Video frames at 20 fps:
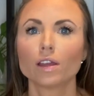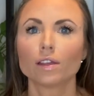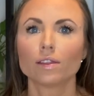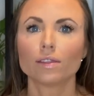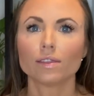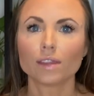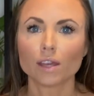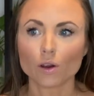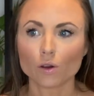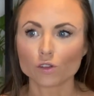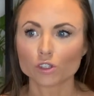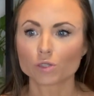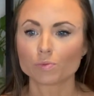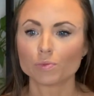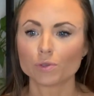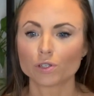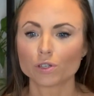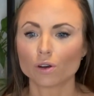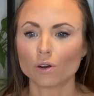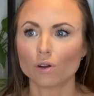the
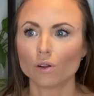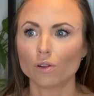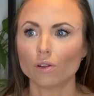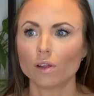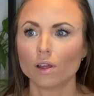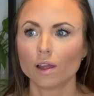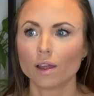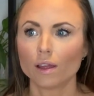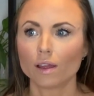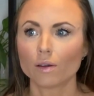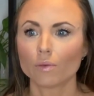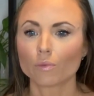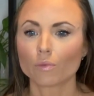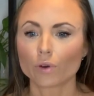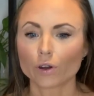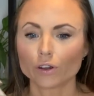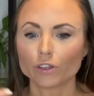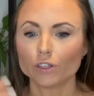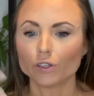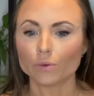hospital
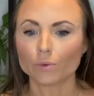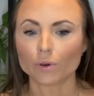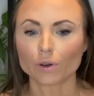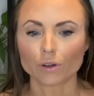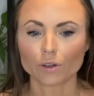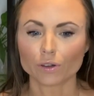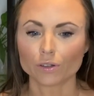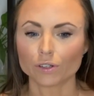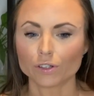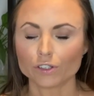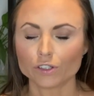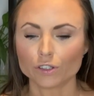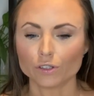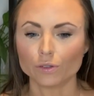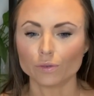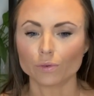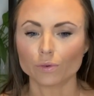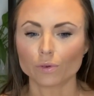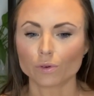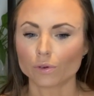where you are gonna
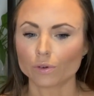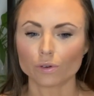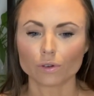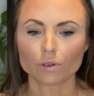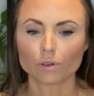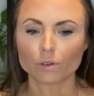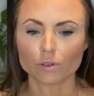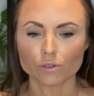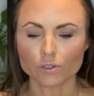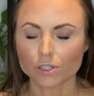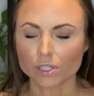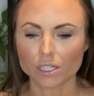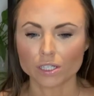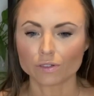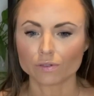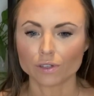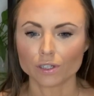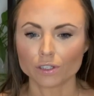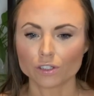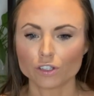do or
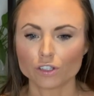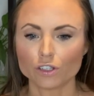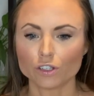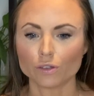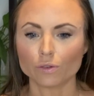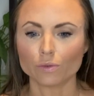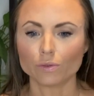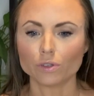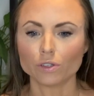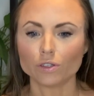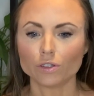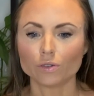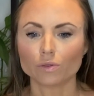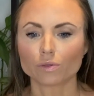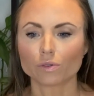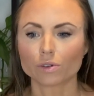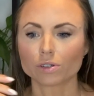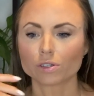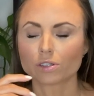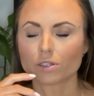considering to do
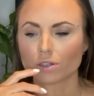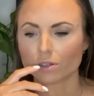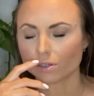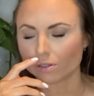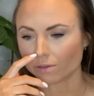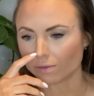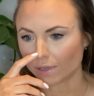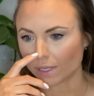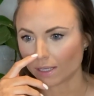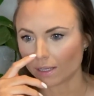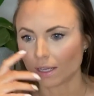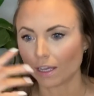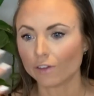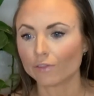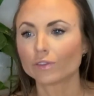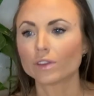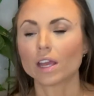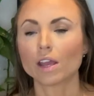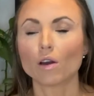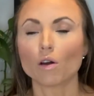your surgery, if
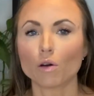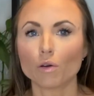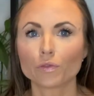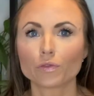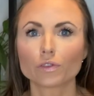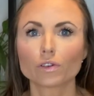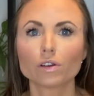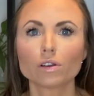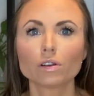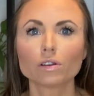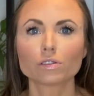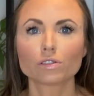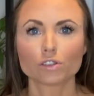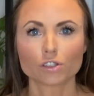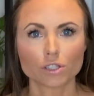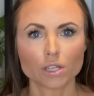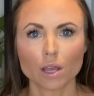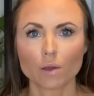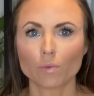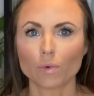they offer to
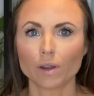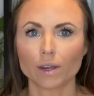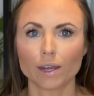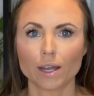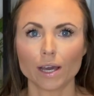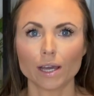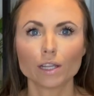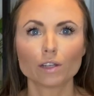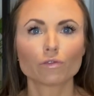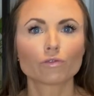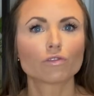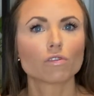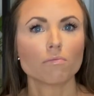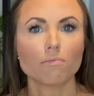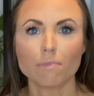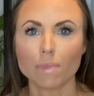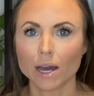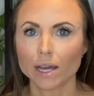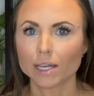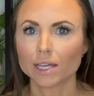stay one night, from
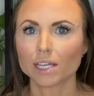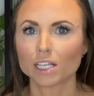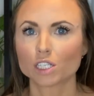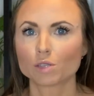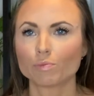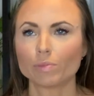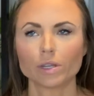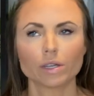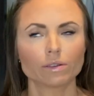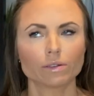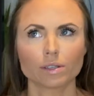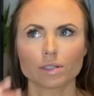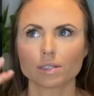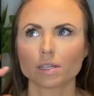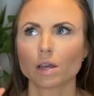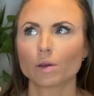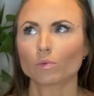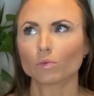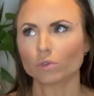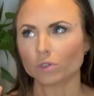my experience,
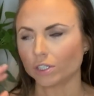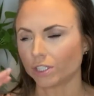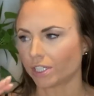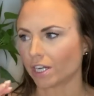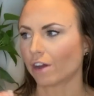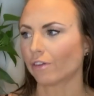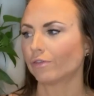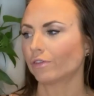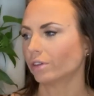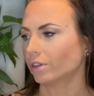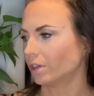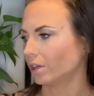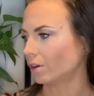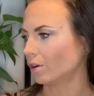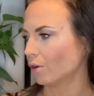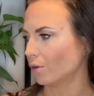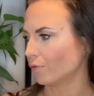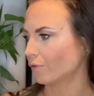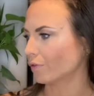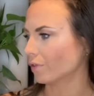I would definitely
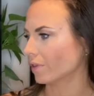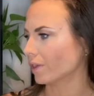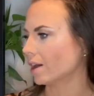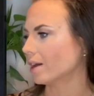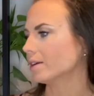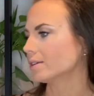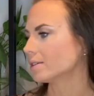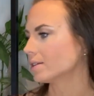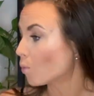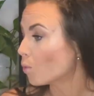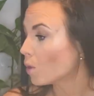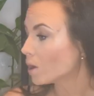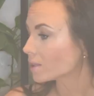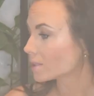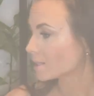go for that. What